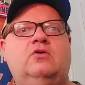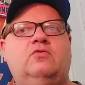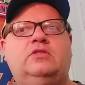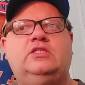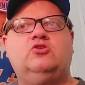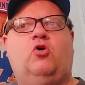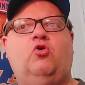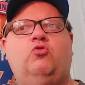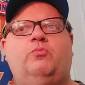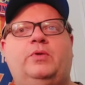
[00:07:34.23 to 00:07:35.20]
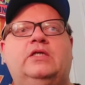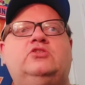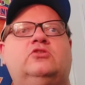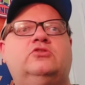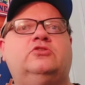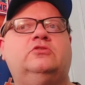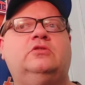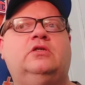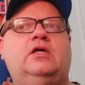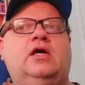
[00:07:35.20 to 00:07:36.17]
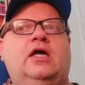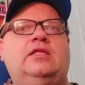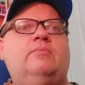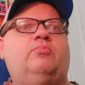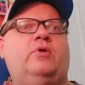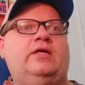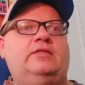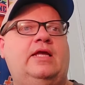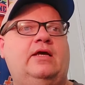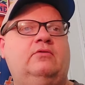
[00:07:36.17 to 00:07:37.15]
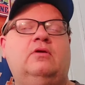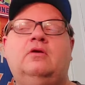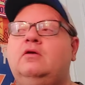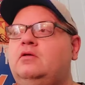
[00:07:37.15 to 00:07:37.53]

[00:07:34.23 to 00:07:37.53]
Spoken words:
for these old pitchers and they break down.